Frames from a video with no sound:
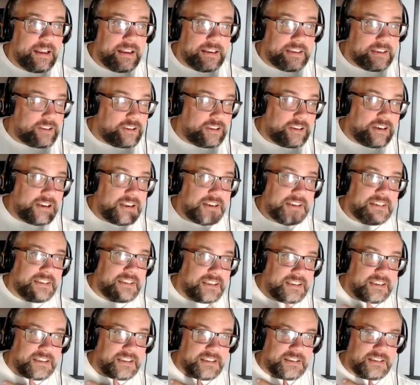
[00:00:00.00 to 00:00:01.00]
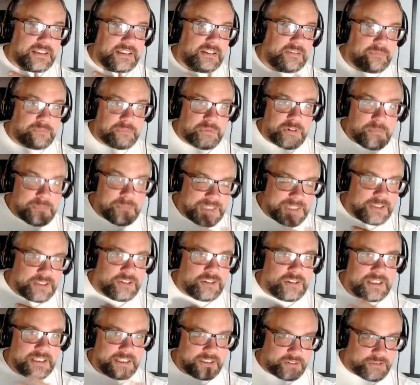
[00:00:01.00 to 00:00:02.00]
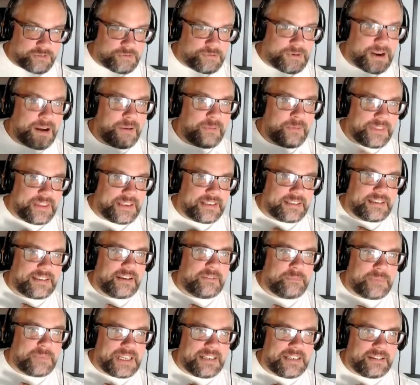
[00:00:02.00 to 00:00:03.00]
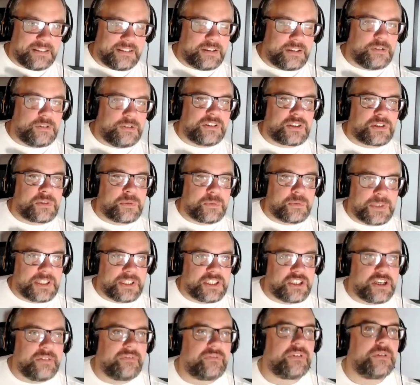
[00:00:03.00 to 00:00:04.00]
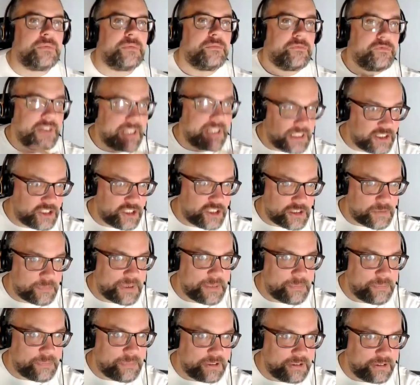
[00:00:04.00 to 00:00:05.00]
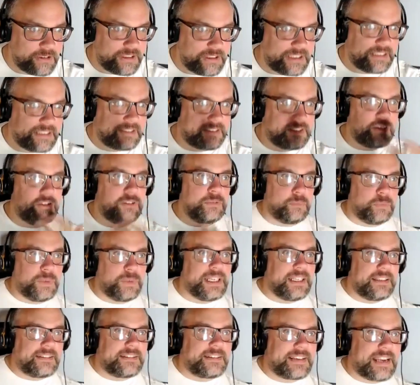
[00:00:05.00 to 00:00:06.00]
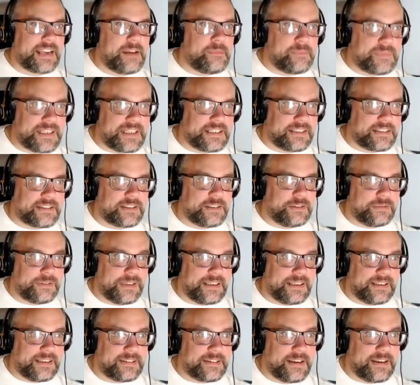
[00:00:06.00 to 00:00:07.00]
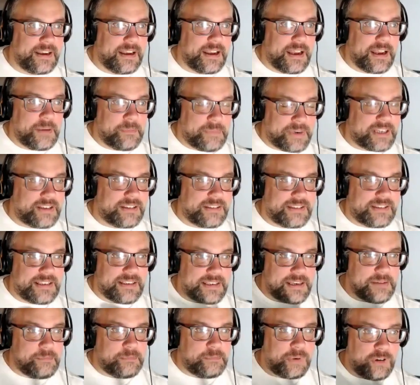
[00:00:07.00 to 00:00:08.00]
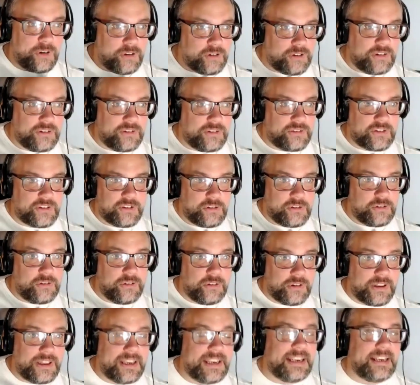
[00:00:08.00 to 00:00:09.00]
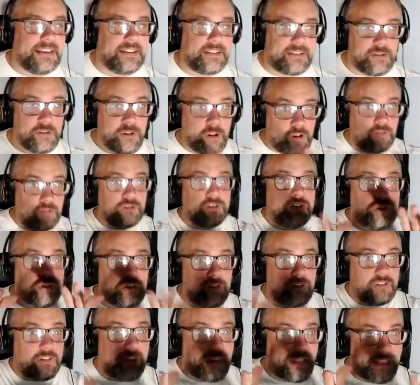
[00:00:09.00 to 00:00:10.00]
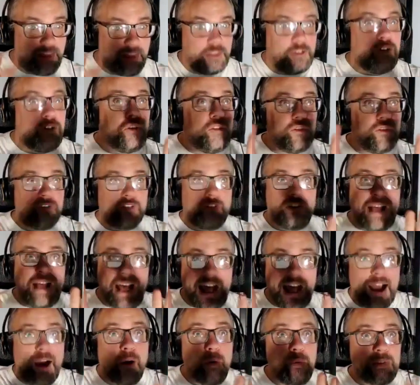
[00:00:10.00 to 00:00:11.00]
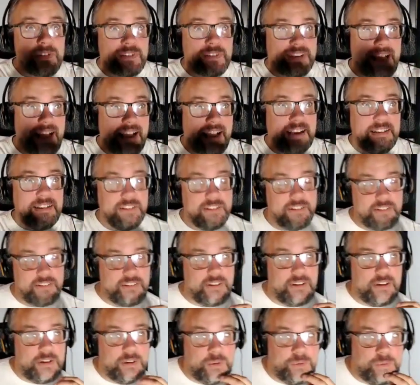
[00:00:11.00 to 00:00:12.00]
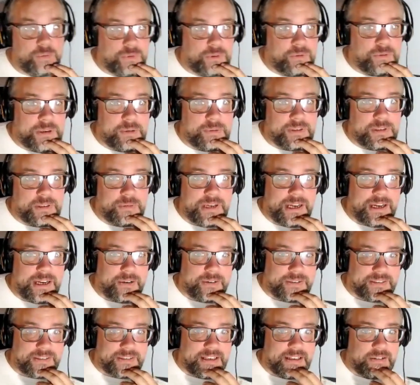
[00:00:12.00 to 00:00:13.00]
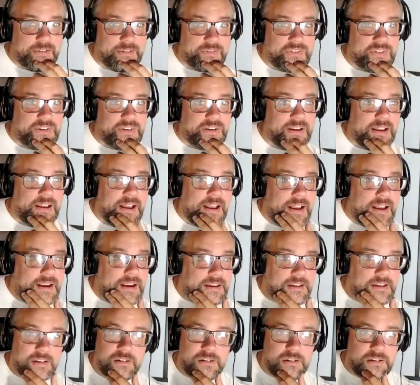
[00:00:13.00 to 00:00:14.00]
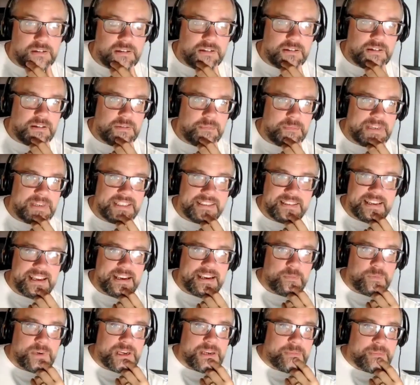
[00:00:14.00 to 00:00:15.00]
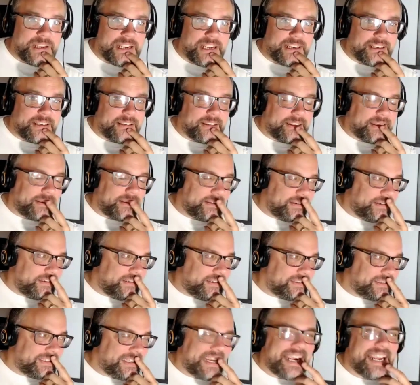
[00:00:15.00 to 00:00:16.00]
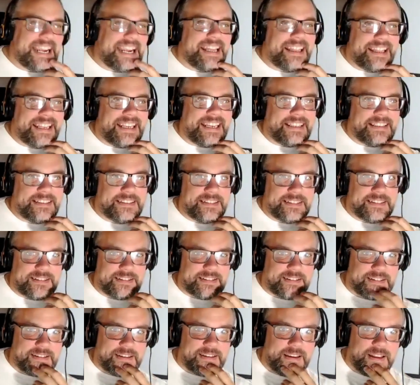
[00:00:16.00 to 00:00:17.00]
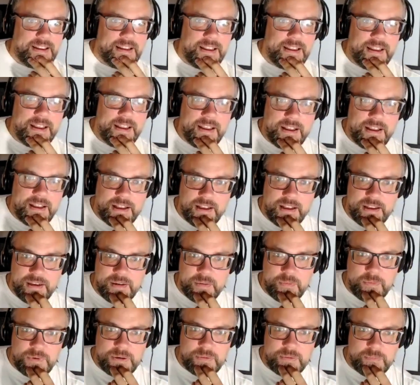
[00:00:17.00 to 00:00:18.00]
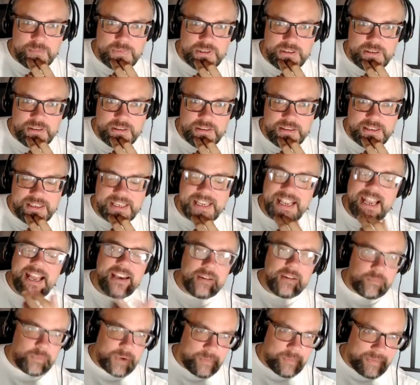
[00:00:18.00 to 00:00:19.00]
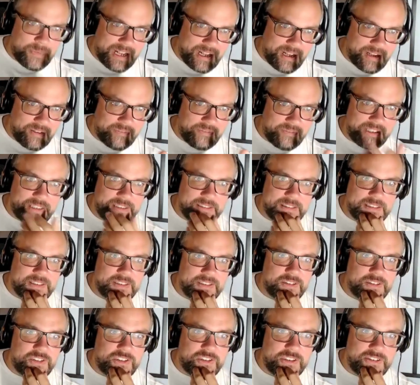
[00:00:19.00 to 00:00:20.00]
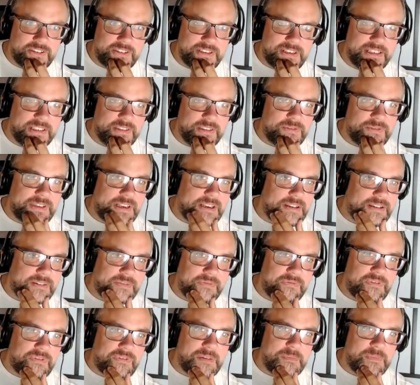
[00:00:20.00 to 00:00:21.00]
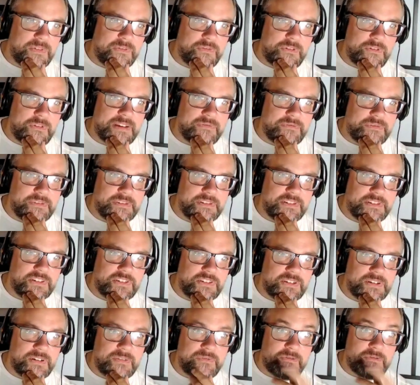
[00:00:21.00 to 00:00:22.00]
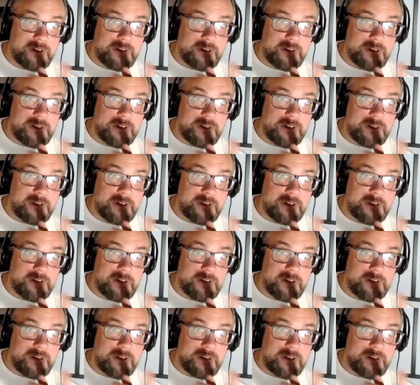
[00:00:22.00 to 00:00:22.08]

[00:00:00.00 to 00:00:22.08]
and you'll probably notice throughout this, I've been switching from religious people do this to we as skeptics do this, because it's important to note that it's not just those outsiders who do it. We do it ourselves. A mistake we make as atheists, when we're having discussions, and I use that as a frame of reference,